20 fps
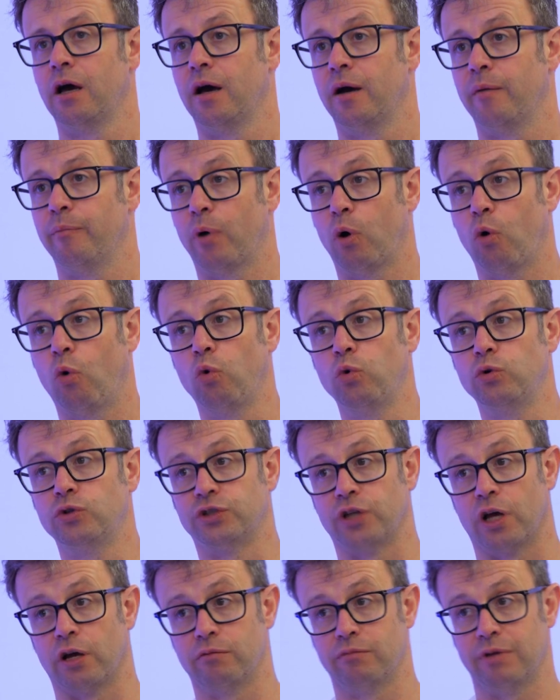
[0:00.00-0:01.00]
But
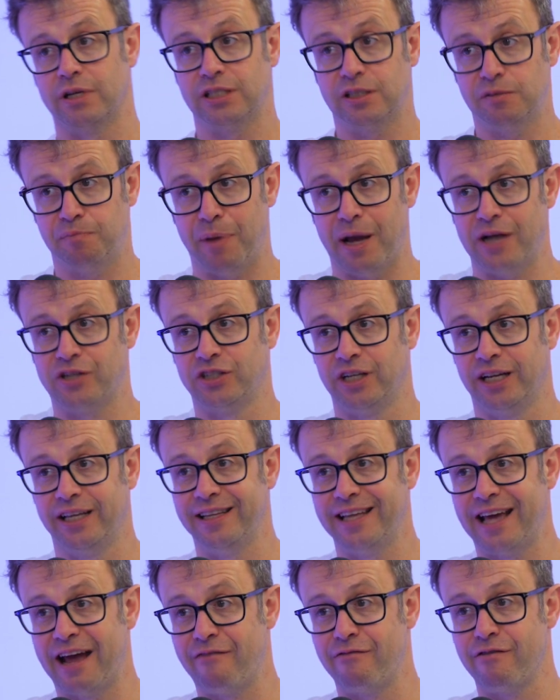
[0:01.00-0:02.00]
also, especially in
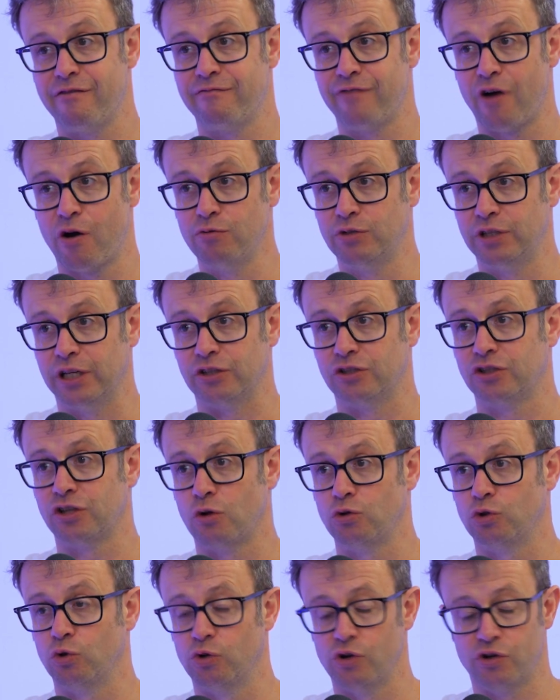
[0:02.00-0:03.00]
the area of voting and
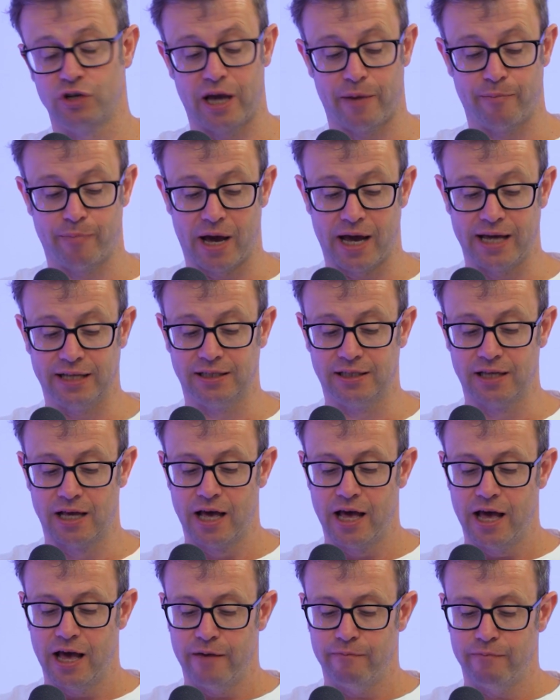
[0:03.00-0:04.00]
social good campaigns,
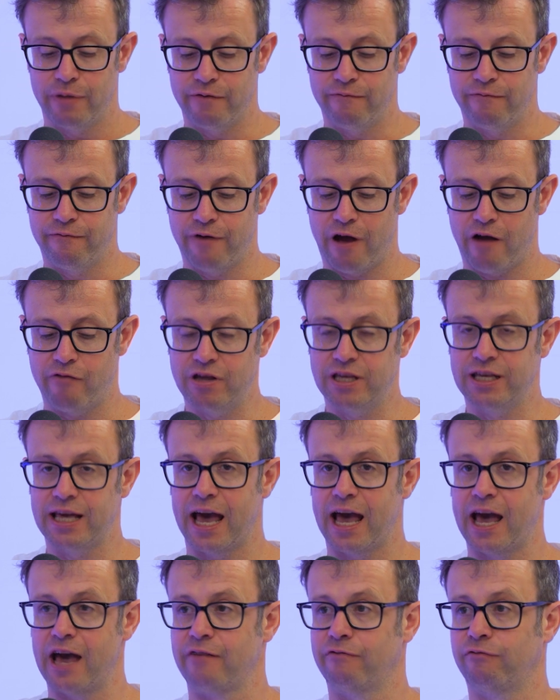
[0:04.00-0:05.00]
be very
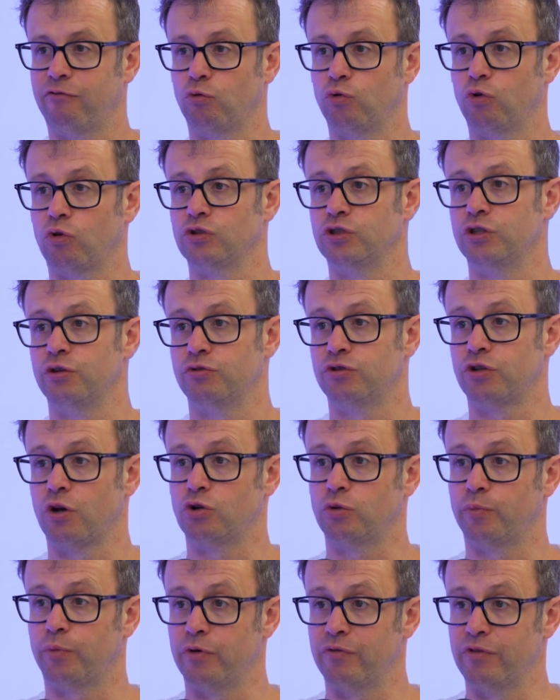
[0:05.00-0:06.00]
careful not to use
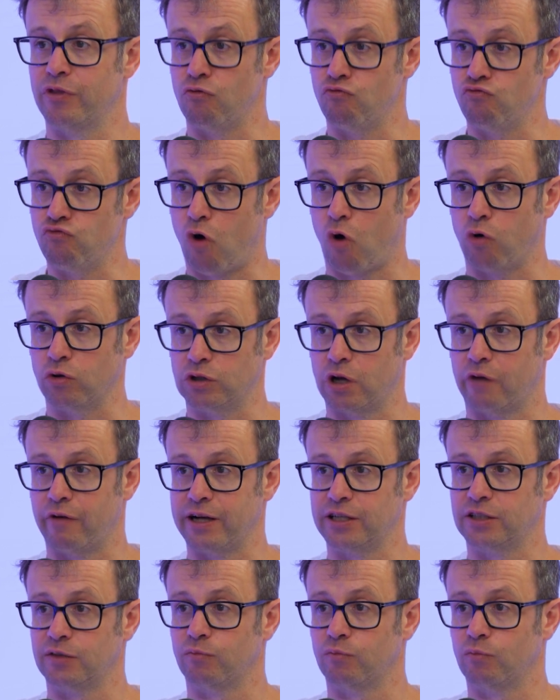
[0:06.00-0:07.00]
social proof in the wrong
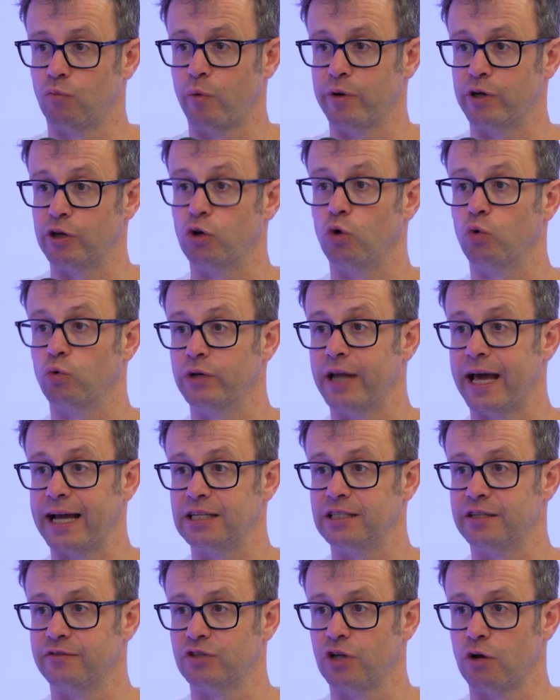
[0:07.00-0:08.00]
direction, what we can call
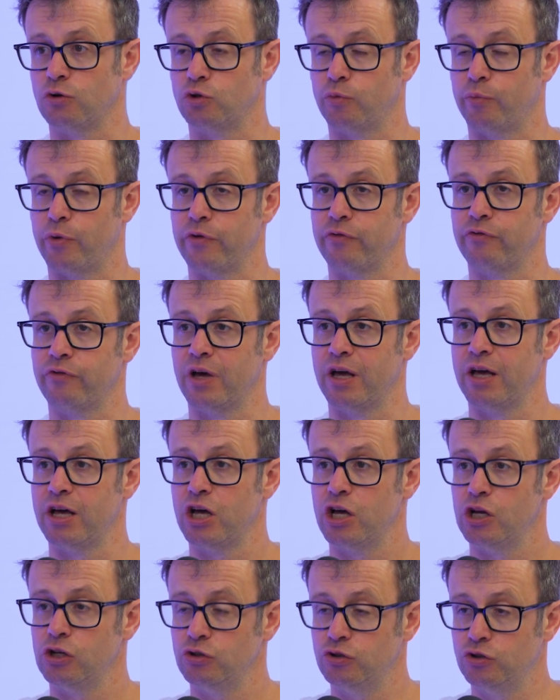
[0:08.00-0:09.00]
negative social proof.
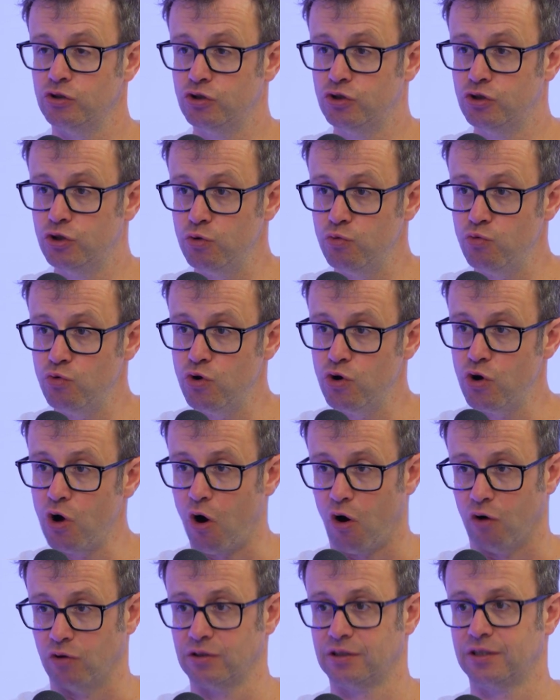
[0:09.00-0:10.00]
Do
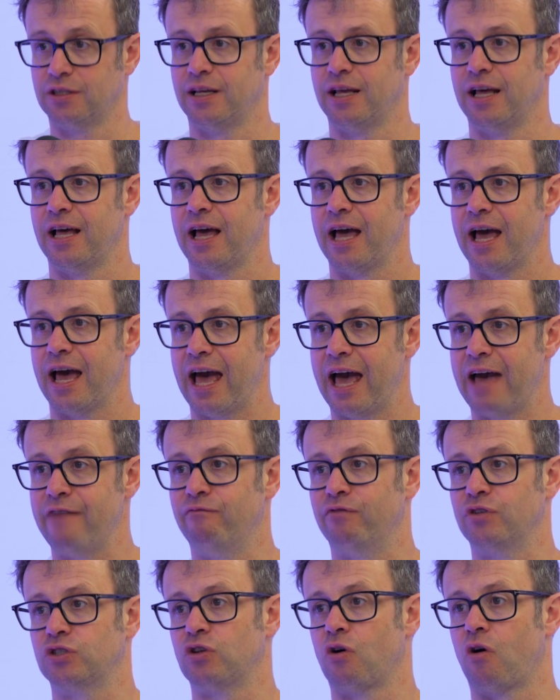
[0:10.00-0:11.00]
not
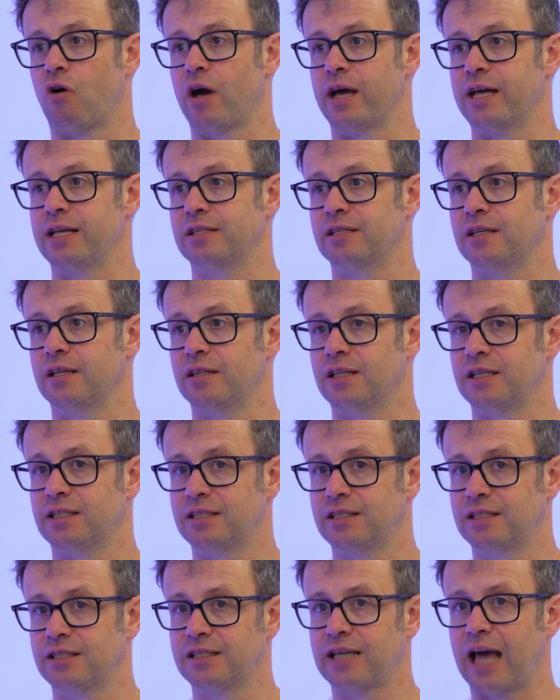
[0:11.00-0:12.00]
emphasise the
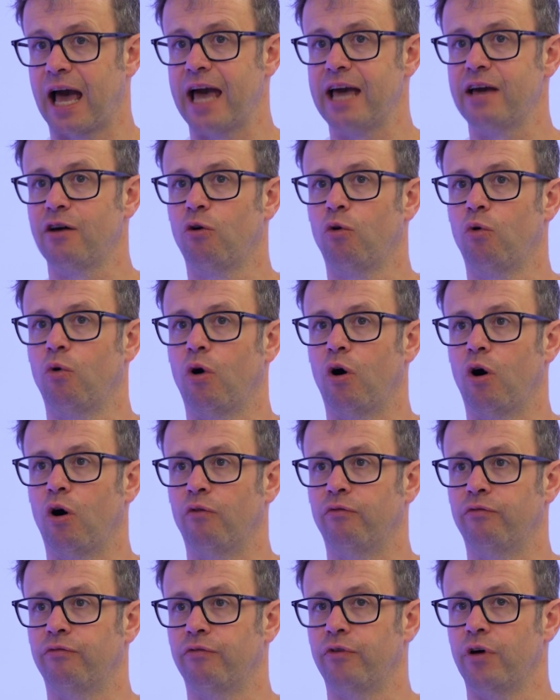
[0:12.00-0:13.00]
scale
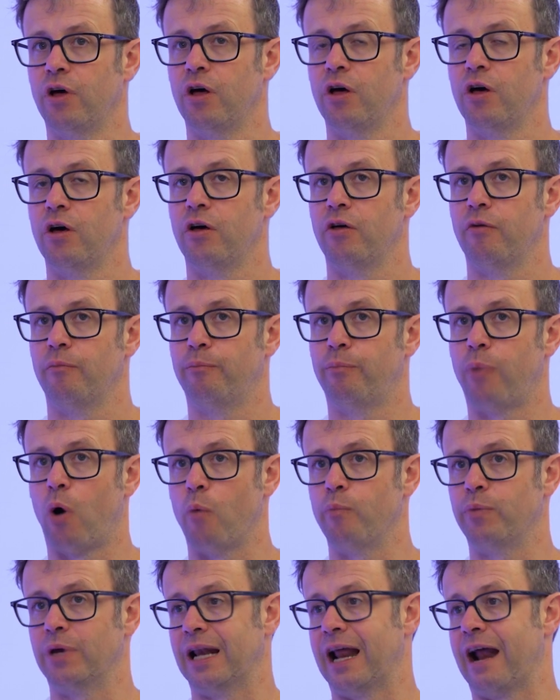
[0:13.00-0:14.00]
of
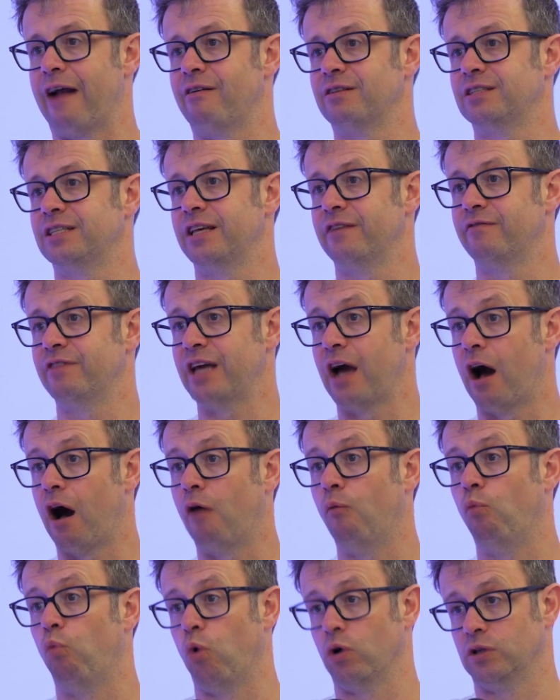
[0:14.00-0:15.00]
popularity of the
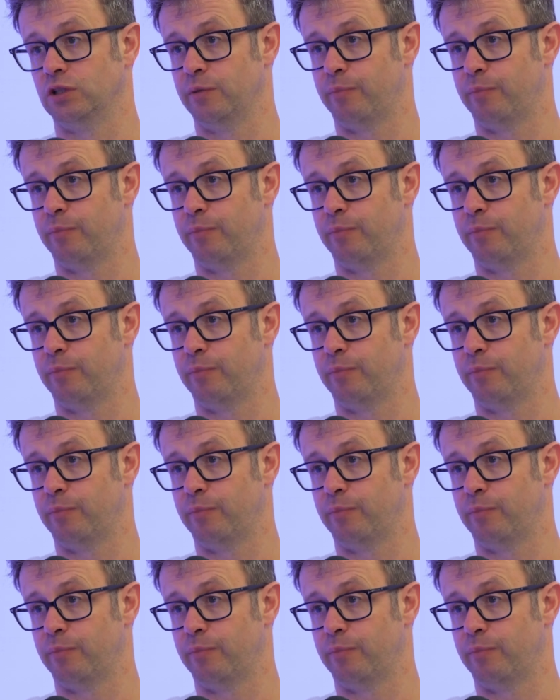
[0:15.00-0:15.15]
unwanted